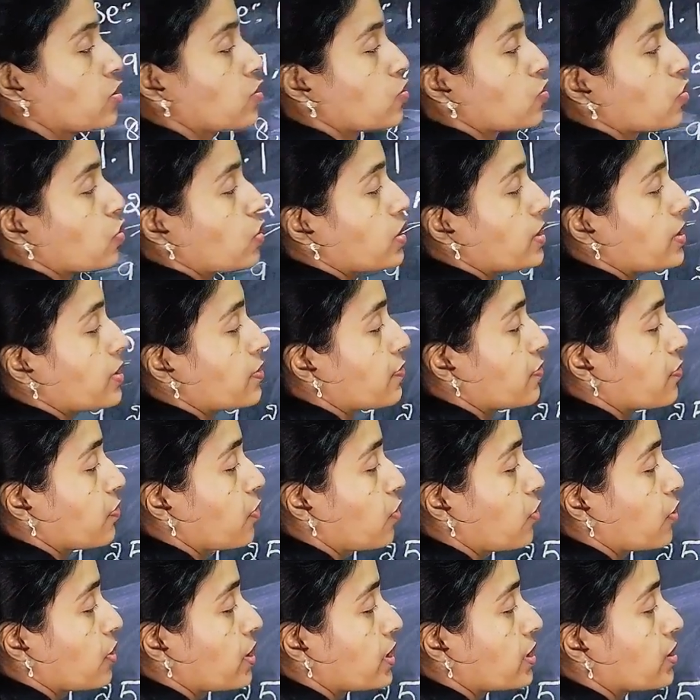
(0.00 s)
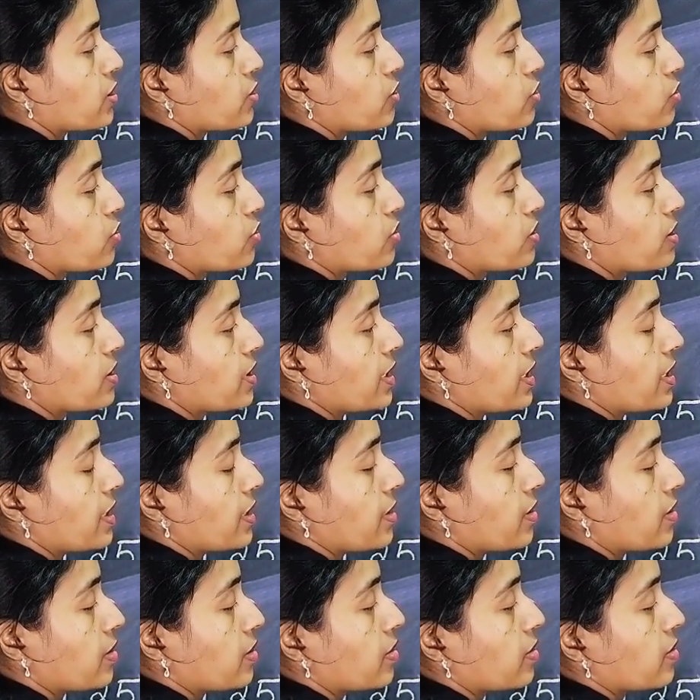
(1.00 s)
24 into
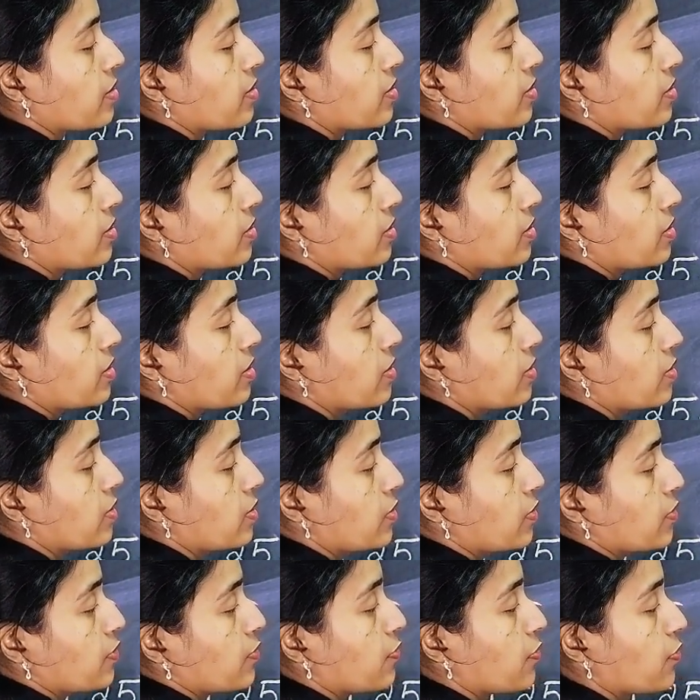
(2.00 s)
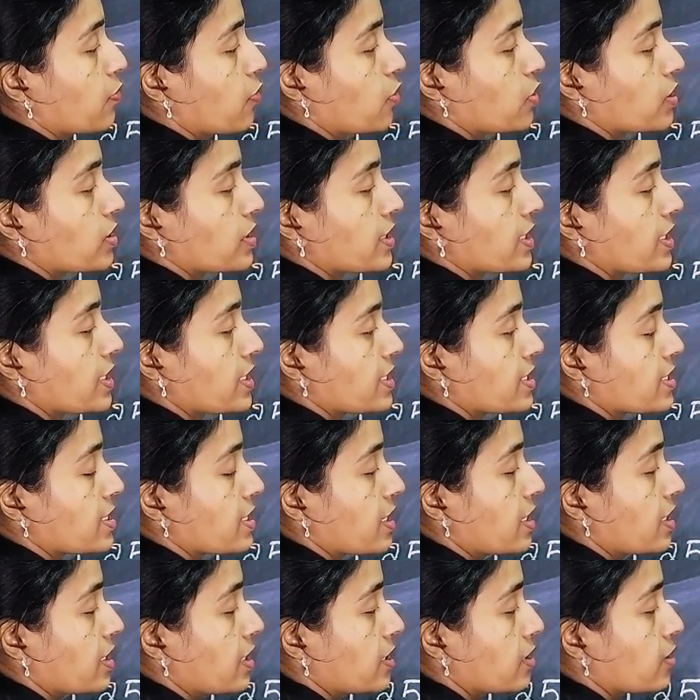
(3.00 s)
3, 4 3s
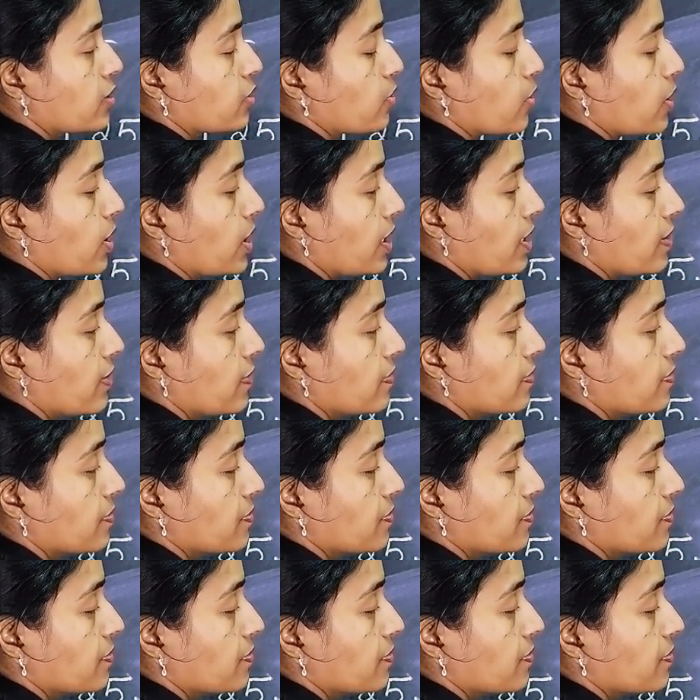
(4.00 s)
are 12,